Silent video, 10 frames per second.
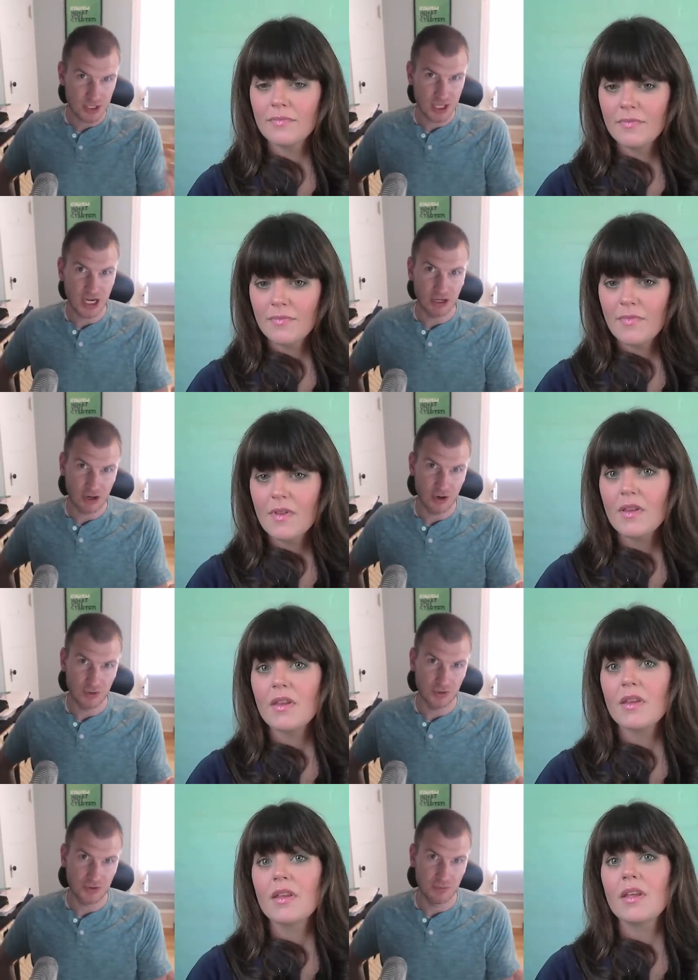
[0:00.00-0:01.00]
Speaker 1: their
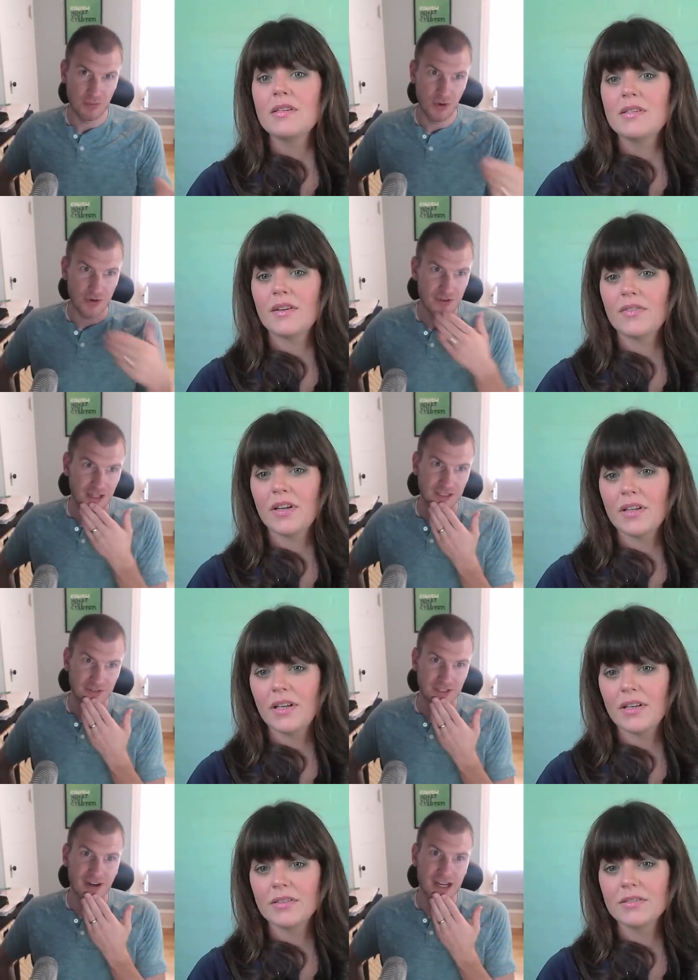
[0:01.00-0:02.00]
goals more yeah.
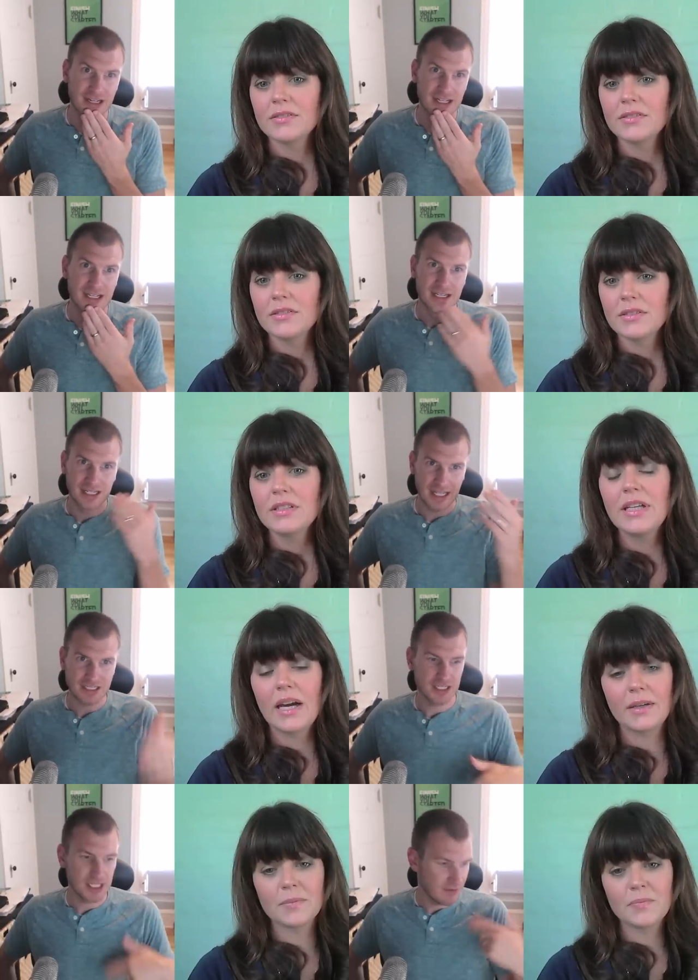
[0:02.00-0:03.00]
effectively, right? And that's
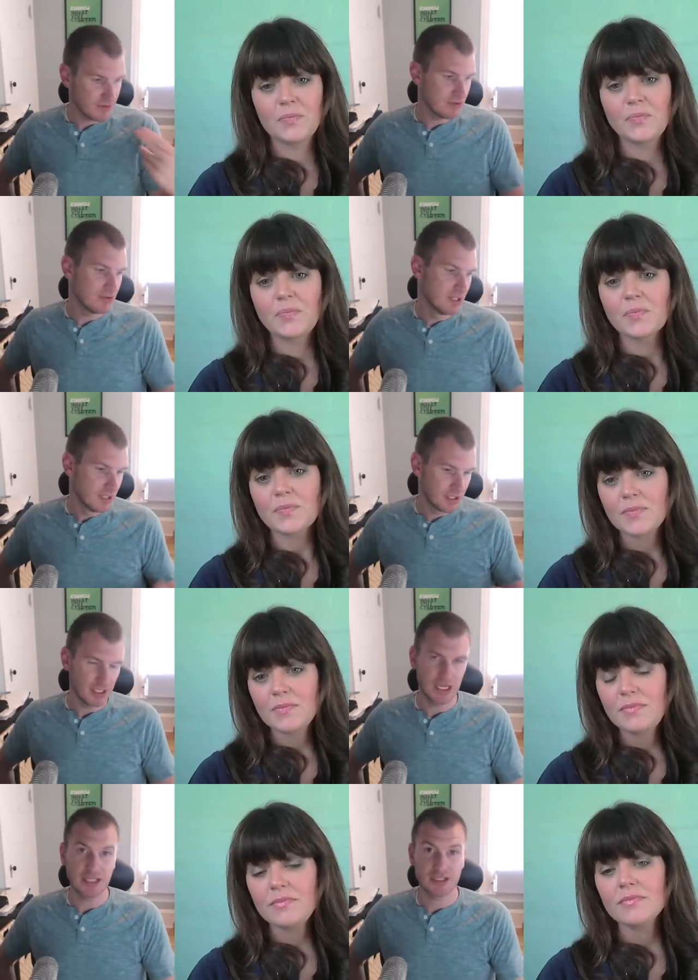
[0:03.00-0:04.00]
yeah. going to give you,
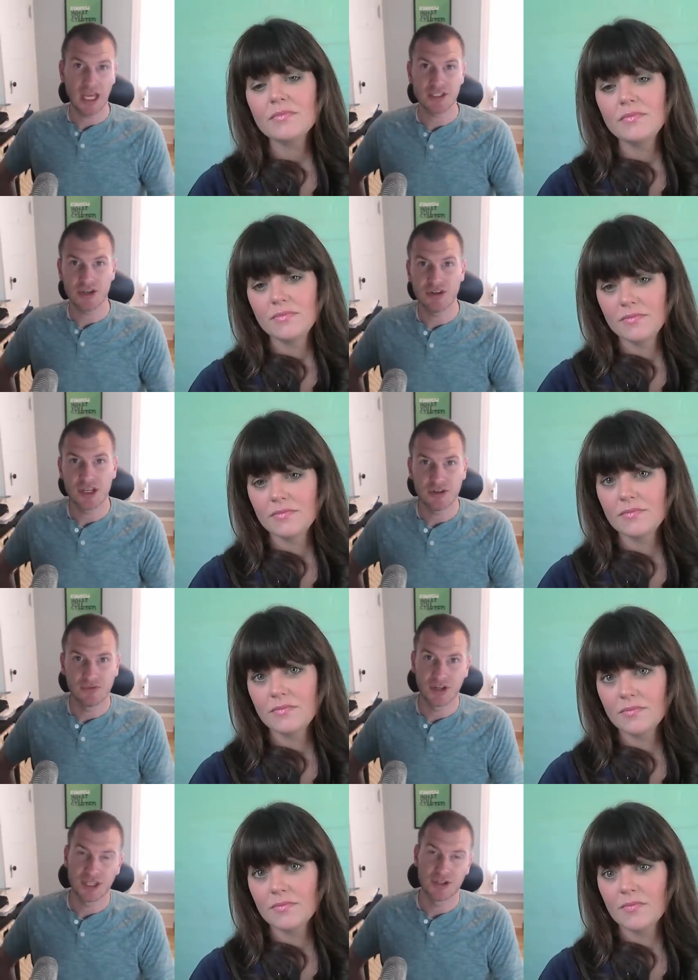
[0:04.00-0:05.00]
that's how you get your
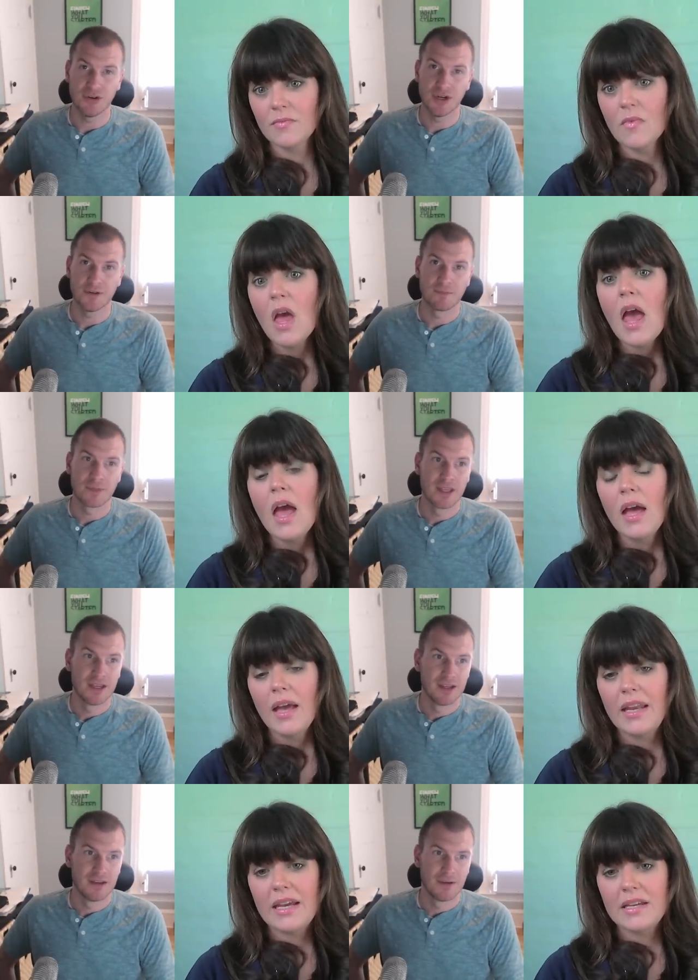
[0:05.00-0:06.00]
foot in the door.
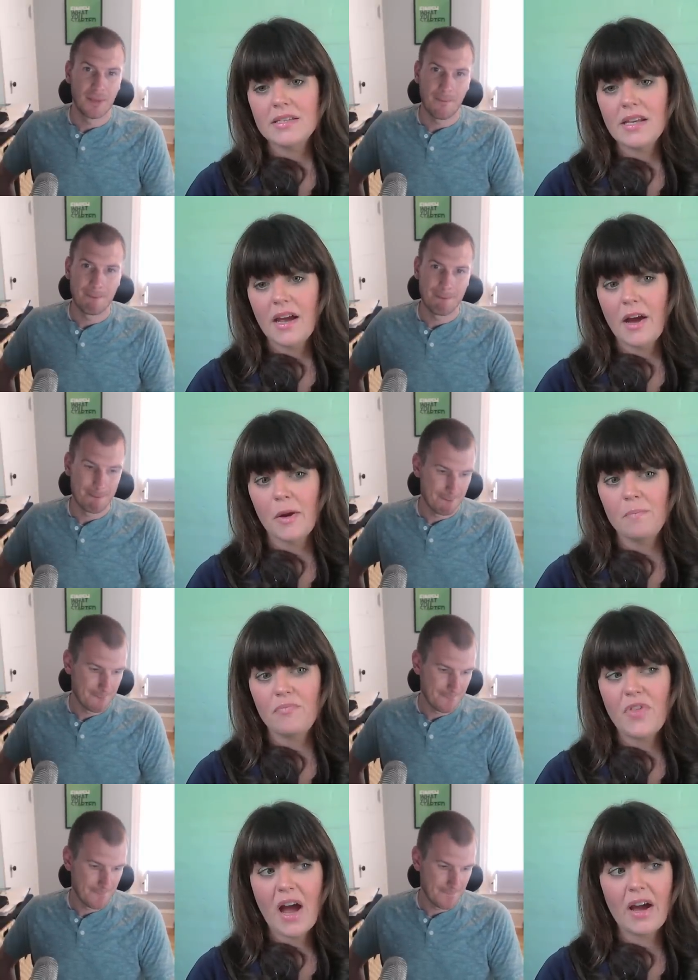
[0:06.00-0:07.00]
Speaker 2: It is.
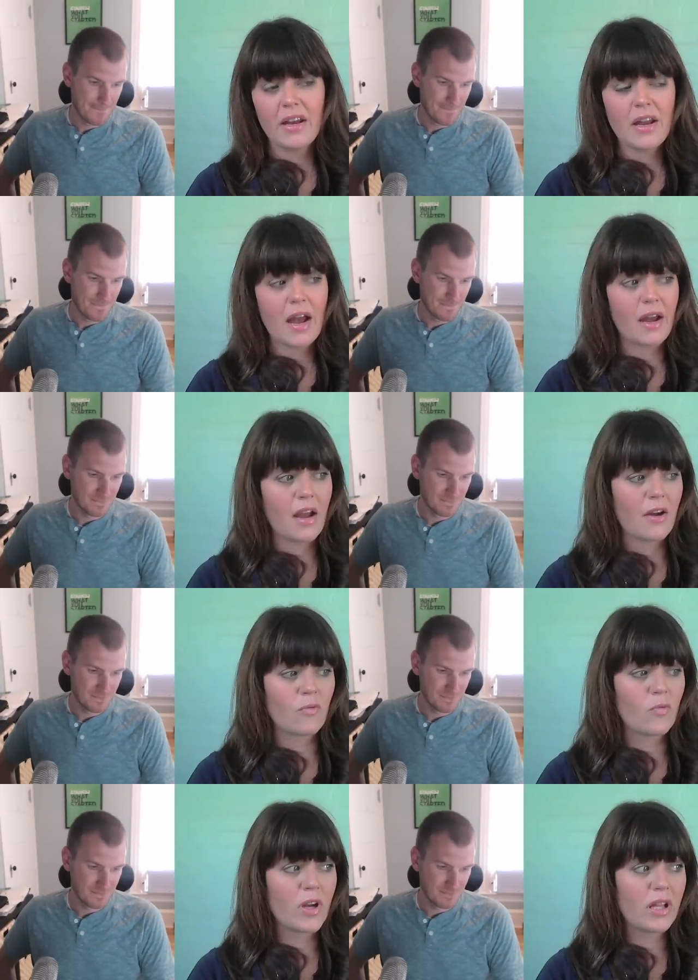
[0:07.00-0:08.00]
Um, that I, I,
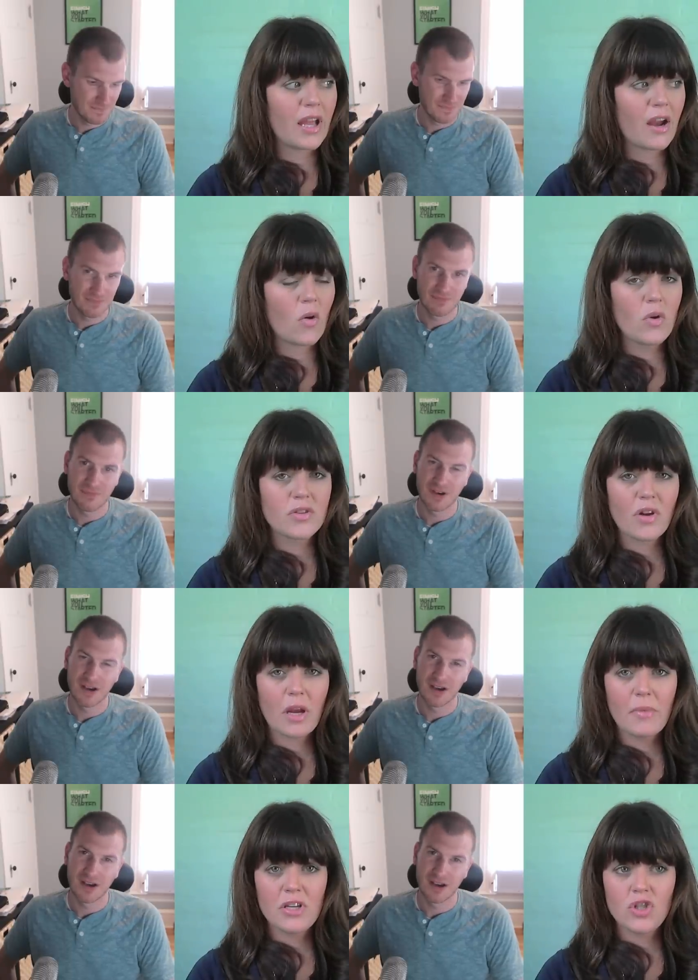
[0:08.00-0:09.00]
really, I always
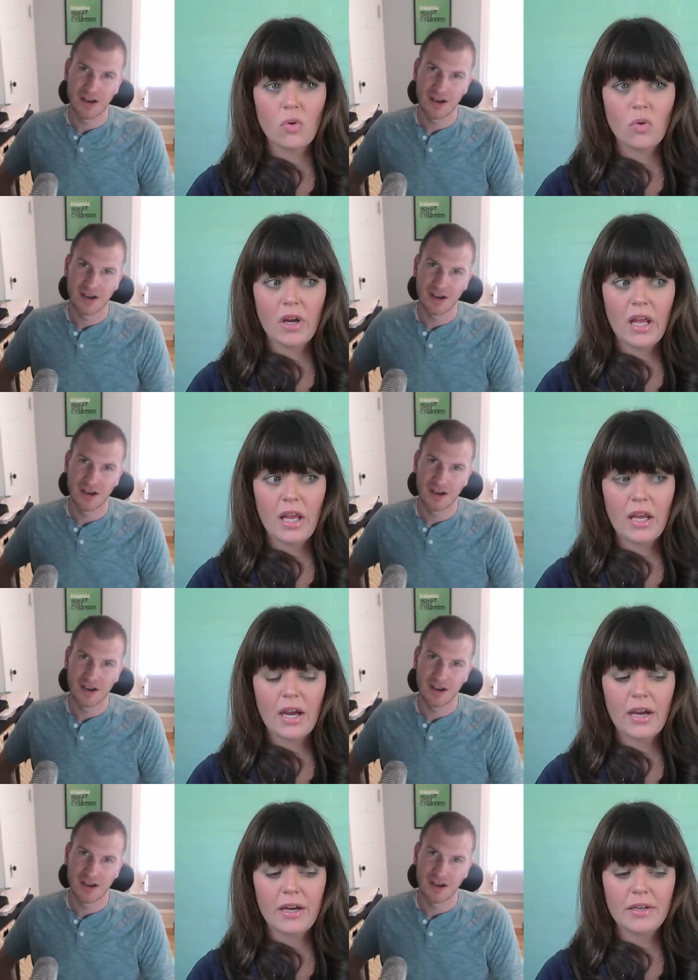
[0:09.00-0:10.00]
recommend joining
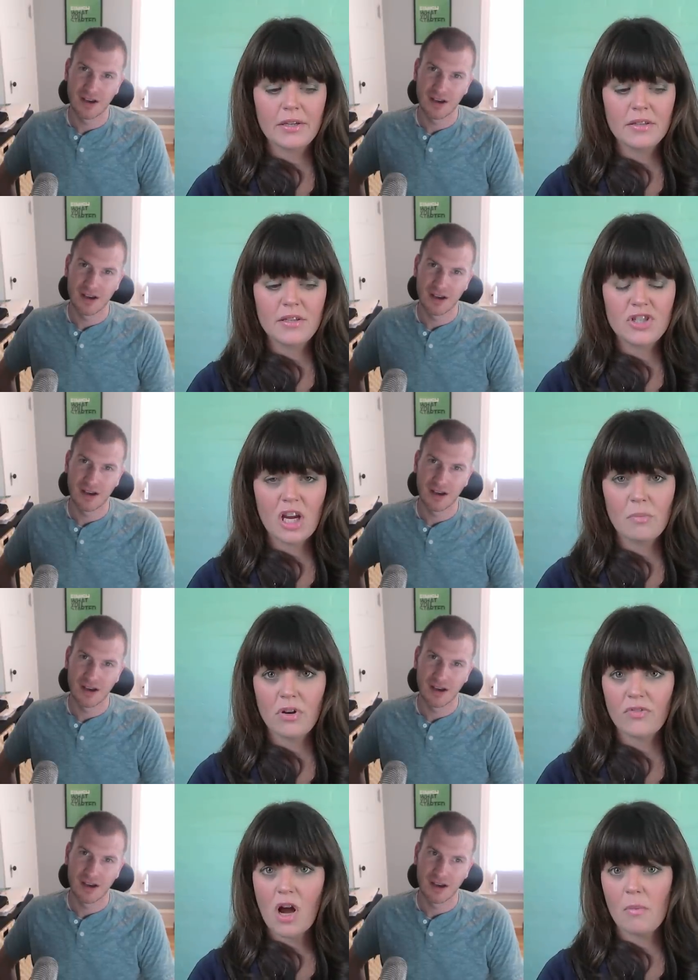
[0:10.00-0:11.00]
uh, the
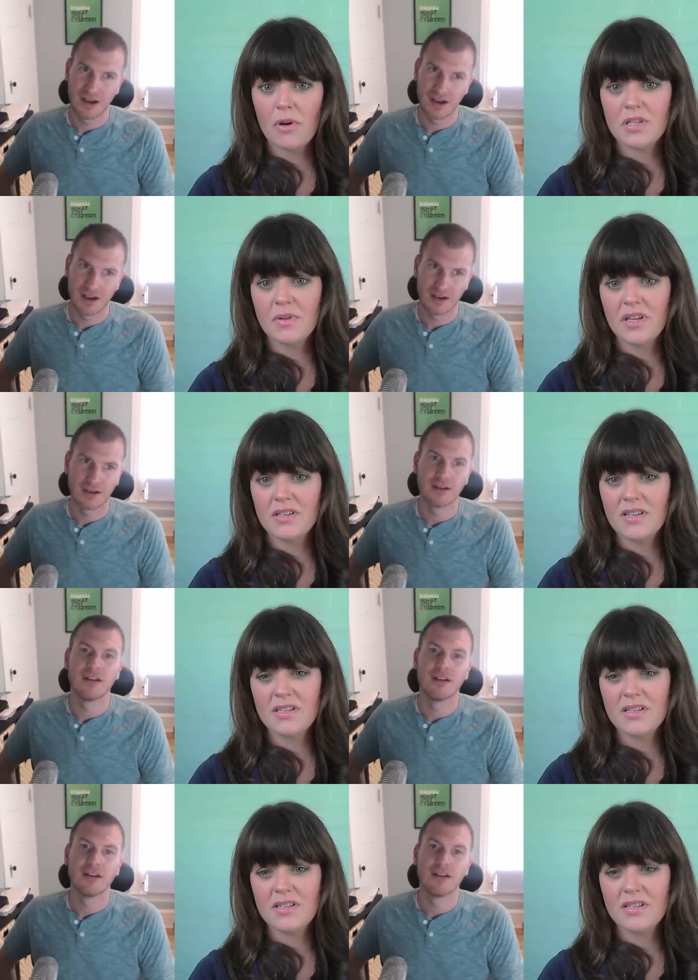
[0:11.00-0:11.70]
Chamber of Commerce because that's